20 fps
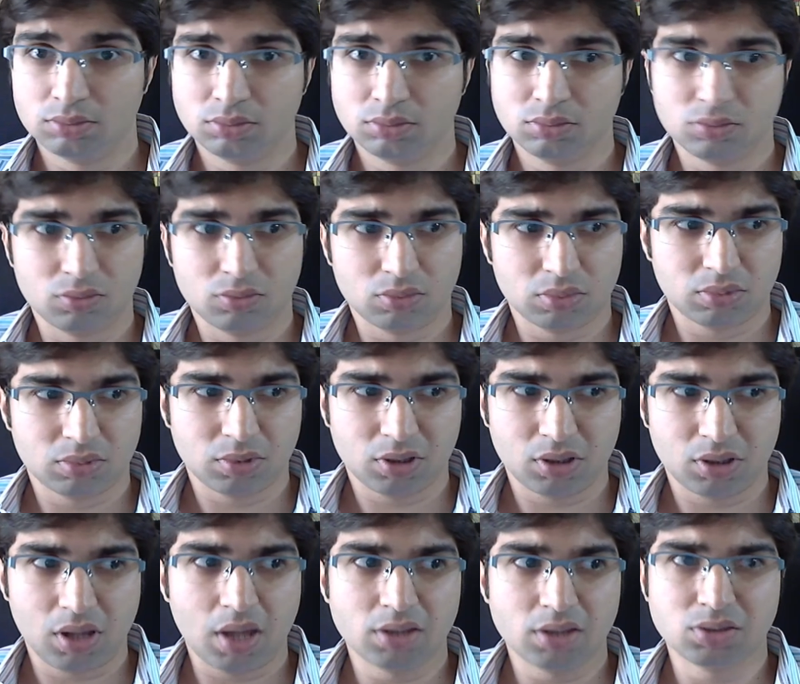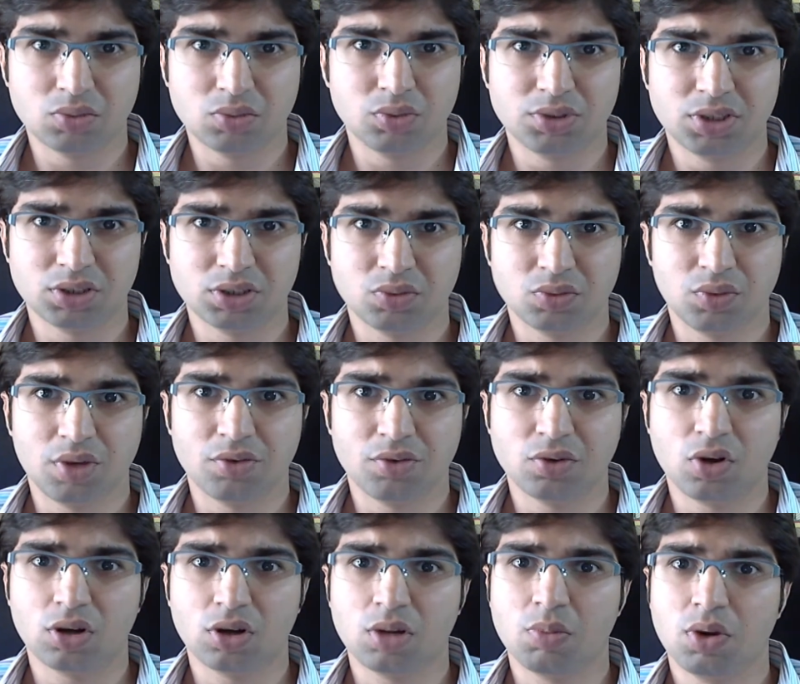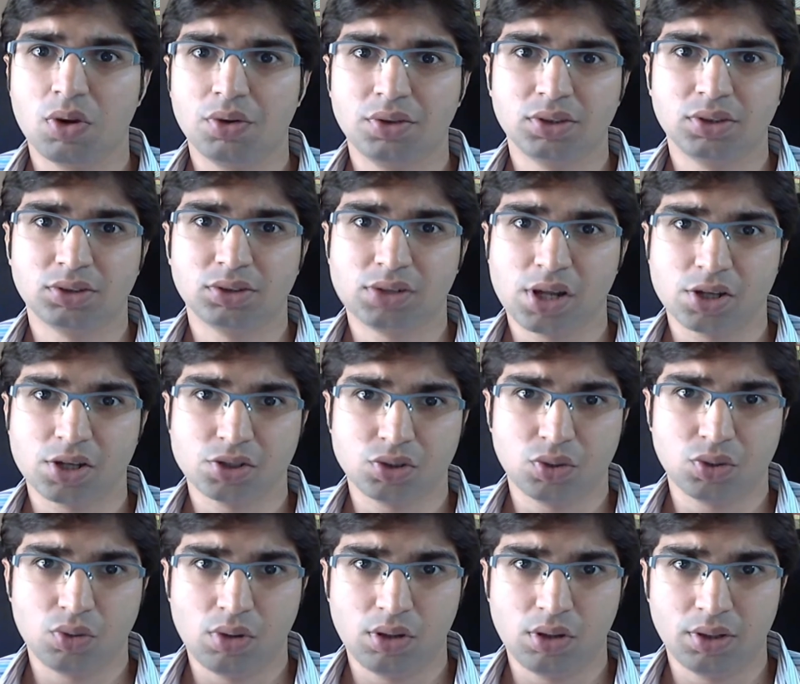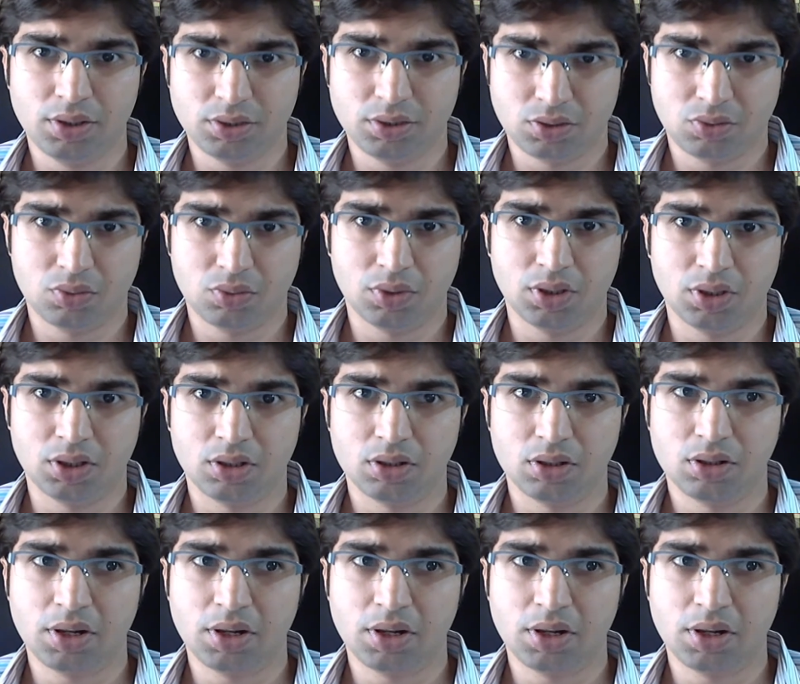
Um, as we have talked about the sexual history,